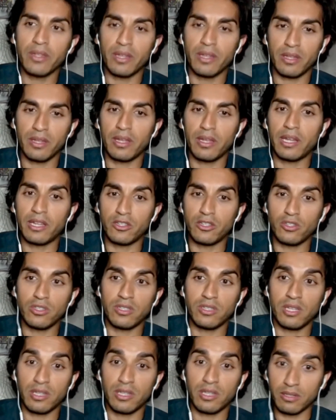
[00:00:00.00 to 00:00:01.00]
as you
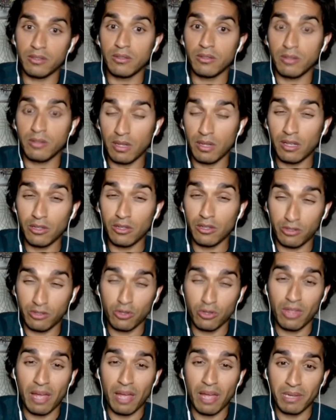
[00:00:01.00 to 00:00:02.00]
said, so
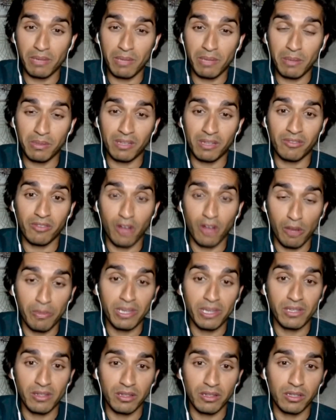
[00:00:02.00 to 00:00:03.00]
that many people have come
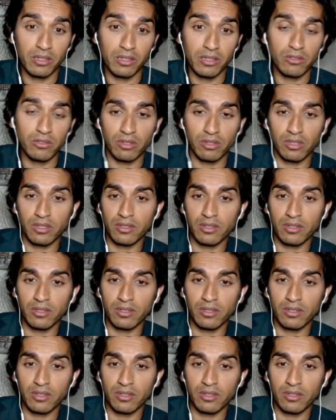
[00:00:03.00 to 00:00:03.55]
into the country.